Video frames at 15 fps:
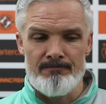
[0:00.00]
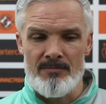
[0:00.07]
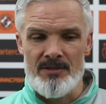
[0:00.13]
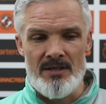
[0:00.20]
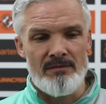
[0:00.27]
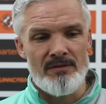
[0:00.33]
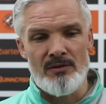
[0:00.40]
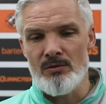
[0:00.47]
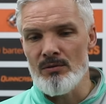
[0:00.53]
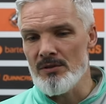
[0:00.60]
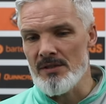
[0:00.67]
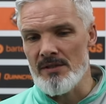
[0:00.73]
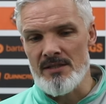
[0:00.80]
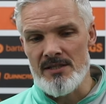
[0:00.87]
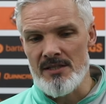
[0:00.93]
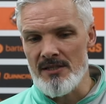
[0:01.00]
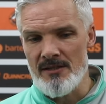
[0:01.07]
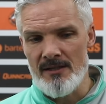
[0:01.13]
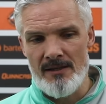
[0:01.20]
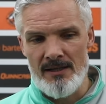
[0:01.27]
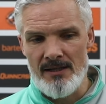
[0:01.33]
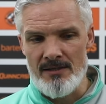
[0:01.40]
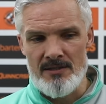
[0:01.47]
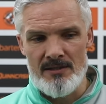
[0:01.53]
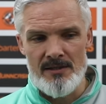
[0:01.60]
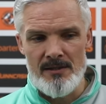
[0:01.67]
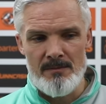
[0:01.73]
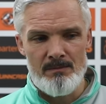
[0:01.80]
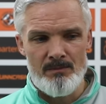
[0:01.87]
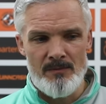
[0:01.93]
Seven goals conceded in that
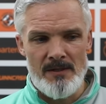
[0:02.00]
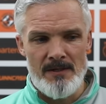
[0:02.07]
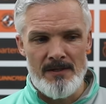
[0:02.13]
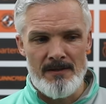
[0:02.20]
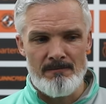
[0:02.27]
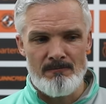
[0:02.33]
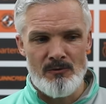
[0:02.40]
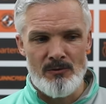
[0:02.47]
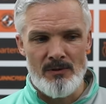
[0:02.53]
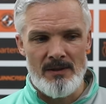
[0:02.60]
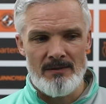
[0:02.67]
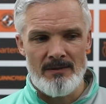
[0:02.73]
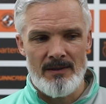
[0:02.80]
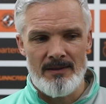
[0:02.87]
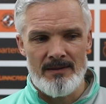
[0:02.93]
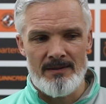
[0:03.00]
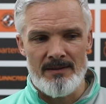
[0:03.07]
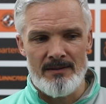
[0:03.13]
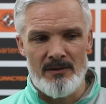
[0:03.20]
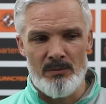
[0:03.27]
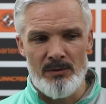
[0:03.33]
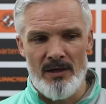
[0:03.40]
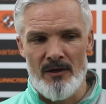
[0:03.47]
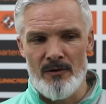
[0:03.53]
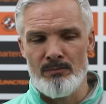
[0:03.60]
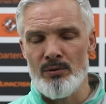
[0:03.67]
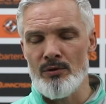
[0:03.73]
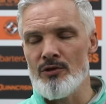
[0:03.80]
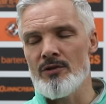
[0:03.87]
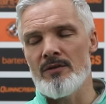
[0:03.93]
time. I think it'd be hard
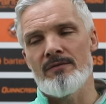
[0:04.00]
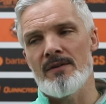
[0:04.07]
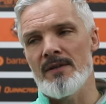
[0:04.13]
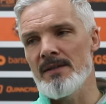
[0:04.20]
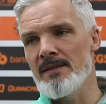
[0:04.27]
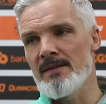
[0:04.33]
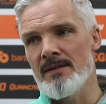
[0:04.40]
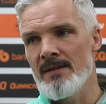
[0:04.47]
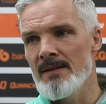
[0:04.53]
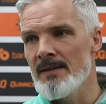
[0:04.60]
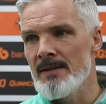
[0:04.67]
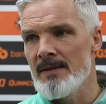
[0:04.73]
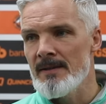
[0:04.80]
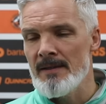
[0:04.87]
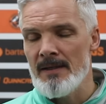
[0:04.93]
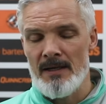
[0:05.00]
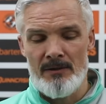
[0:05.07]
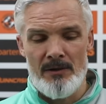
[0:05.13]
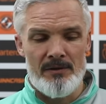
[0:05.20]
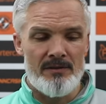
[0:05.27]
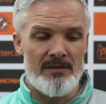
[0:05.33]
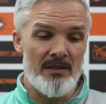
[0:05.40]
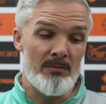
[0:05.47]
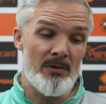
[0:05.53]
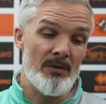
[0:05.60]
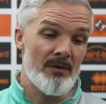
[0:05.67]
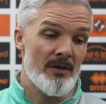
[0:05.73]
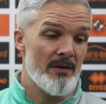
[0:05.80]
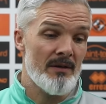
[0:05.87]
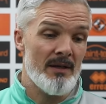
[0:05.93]
pushed to find another team
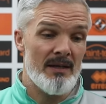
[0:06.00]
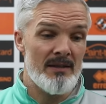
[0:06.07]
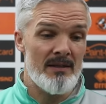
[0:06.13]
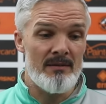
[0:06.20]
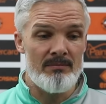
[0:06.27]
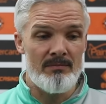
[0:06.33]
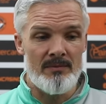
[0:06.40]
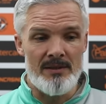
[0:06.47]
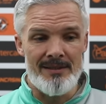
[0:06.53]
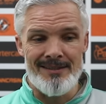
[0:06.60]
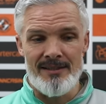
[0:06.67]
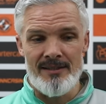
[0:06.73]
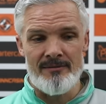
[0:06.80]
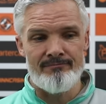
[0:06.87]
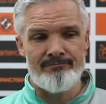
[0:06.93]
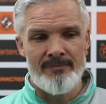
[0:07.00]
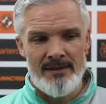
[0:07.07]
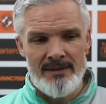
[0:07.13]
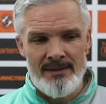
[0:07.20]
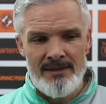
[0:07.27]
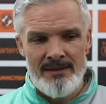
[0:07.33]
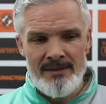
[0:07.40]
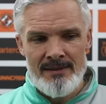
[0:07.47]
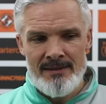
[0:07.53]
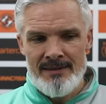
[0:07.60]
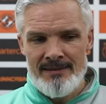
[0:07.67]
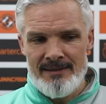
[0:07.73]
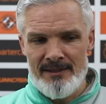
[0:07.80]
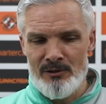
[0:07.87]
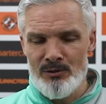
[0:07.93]
out there in any league, and
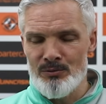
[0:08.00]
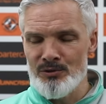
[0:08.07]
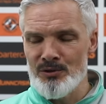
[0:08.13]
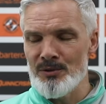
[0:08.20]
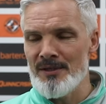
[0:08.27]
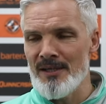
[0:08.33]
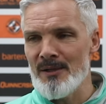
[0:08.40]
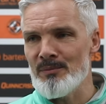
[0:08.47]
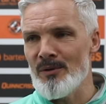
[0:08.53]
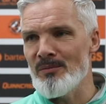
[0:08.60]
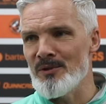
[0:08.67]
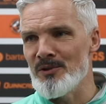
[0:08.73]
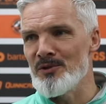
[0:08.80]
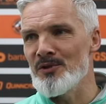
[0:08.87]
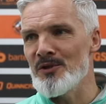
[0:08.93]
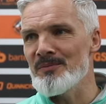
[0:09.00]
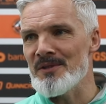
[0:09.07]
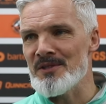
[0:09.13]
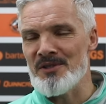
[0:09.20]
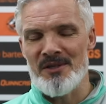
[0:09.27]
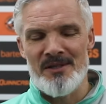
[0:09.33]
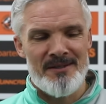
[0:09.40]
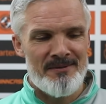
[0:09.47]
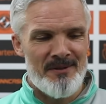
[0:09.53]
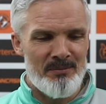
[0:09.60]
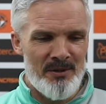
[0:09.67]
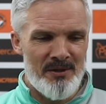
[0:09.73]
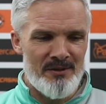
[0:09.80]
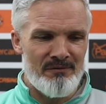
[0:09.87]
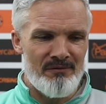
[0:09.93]
let alone UK, probably Europe, that's got a
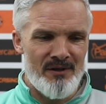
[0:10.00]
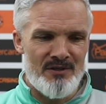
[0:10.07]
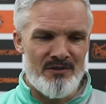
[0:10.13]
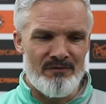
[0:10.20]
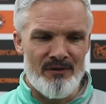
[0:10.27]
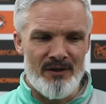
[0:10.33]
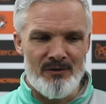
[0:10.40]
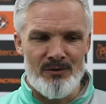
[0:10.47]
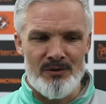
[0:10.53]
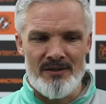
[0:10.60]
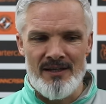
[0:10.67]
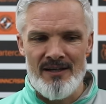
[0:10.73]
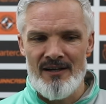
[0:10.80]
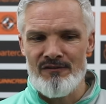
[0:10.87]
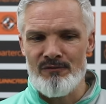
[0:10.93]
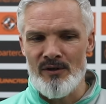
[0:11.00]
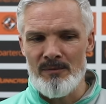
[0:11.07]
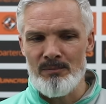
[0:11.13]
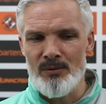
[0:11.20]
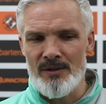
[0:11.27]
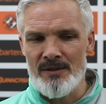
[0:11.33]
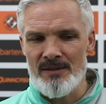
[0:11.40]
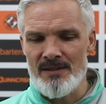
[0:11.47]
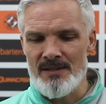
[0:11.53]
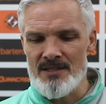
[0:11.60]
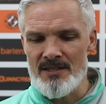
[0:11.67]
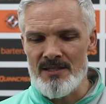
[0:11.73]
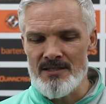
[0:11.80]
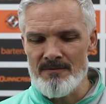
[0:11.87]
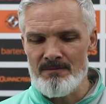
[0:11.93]
better defensive record at the halfway point in the
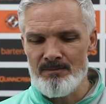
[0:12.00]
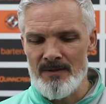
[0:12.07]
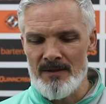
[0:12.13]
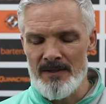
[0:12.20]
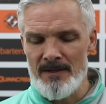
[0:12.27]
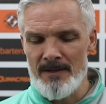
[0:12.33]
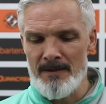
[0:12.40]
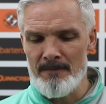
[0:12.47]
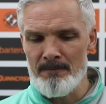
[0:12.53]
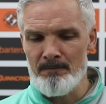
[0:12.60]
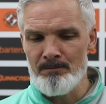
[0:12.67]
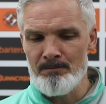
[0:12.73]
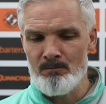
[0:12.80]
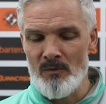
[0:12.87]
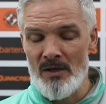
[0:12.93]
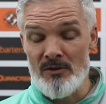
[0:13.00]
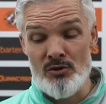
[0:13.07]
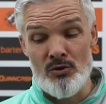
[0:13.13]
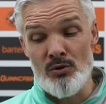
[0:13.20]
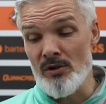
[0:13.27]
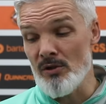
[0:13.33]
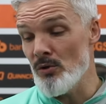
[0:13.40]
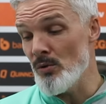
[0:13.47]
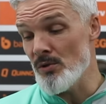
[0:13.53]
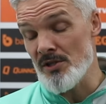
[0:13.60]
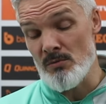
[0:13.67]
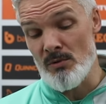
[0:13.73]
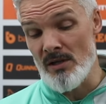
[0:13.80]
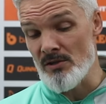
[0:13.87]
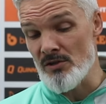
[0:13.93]
season, and scoring goals
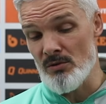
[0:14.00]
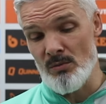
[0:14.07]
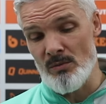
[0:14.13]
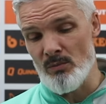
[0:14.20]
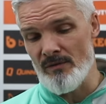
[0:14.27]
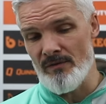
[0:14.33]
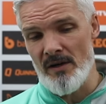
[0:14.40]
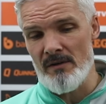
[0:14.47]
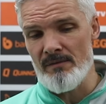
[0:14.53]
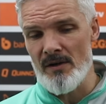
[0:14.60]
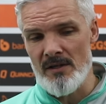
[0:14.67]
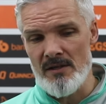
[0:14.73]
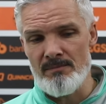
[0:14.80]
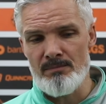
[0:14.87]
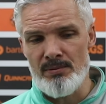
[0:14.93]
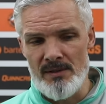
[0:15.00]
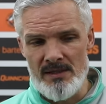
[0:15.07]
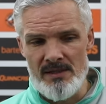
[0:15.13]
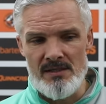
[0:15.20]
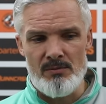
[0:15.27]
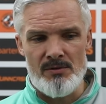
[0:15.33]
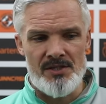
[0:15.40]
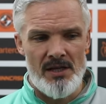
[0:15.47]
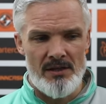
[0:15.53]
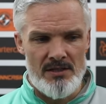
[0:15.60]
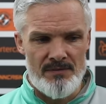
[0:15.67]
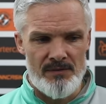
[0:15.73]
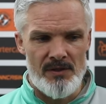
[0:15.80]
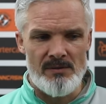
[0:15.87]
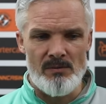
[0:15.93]
as well. So we're very, very pleased. We're
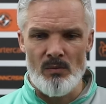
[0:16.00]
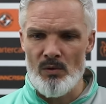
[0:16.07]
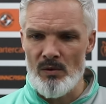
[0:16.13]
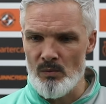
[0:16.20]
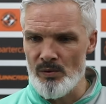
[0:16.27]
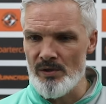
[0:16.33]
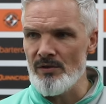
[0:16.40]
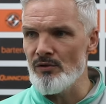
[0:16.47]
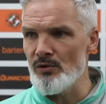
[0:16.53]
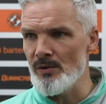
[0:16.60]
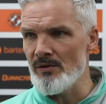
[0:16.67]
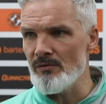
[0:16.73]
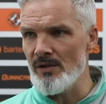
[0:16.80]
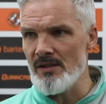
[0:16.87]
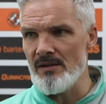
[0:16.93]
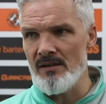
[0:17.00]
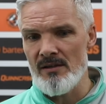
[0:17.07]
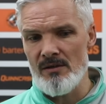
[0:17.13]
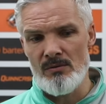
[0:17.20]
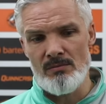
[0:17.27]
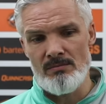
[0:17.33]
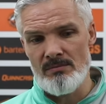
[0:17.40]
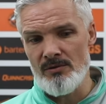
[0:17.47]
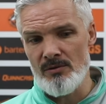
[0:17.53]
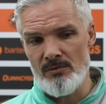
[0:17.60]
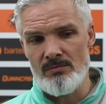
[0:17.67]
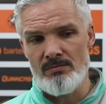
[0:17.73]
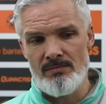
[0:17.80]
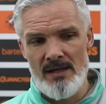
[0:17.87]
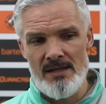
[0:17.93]
satisfied with what we're doing right now.
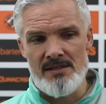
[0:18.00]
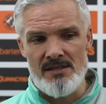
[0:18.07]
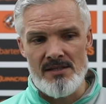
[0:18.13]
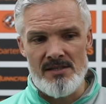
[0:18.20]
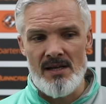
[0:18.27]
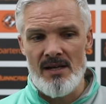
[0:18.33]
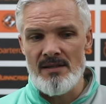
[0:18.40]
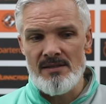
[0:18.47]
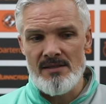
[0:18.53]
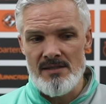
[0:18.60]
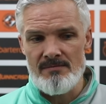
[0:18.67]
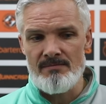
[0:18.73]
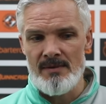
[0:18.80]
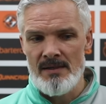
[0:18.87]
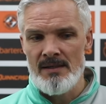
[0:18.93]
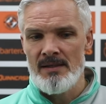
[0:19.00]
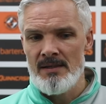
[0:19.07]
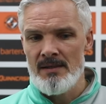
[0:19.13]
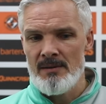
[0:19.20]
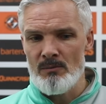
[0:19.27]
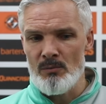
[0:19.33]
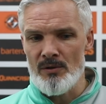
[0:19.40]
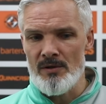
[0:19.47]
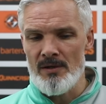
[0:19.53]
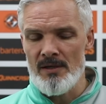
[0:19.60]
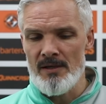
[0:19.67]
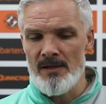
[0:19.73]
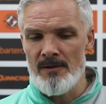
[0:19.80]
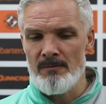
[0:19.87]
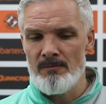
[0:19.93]
As it stands,
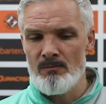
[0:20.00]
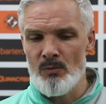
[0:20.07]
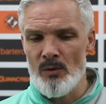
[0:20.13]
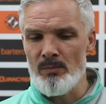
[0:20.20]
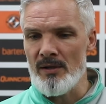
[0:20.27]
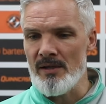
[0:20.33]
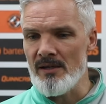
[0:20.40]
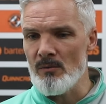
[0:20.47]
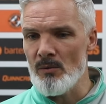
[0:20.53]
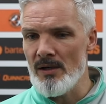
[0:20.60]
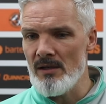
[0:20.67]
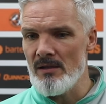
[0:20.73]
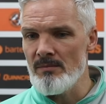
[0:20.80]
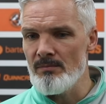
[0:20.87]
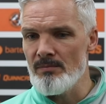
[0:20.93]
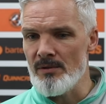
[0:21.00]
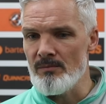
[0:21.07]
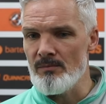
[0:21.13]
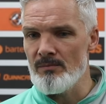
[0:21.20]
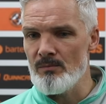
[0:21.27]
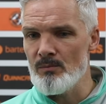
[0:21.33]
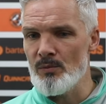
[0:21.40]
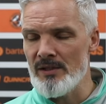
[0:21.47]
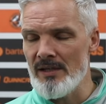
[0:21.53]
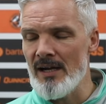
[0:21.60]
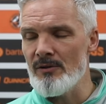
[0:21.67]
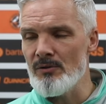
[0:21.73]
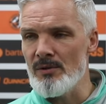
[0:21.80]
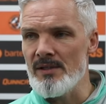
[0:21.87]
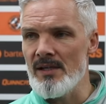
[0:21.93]
we're playing well, but we
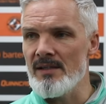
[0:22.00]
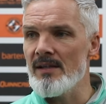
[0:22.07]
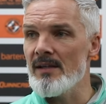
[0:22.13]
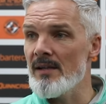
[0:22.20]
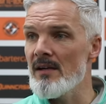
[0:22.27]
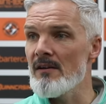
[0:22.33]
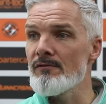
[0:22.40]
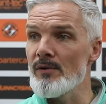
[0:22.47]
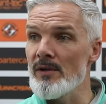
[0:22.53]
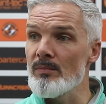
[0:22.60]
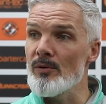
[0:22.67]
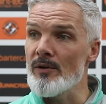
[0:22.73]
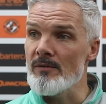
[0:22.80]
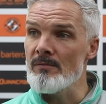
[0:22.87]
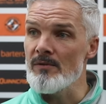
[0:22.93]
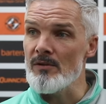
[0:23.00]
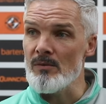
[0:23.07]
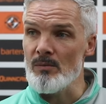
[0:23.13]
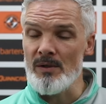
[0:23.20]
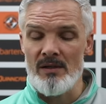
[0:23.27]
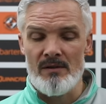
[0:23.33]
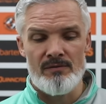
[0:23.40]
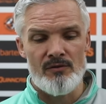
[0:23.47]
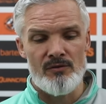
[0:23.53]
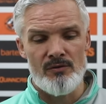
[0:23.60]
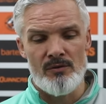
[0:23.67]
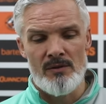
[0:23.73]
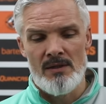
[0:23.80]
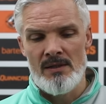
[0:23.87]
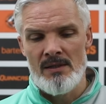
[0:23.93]
are only at that halfway point. And we have to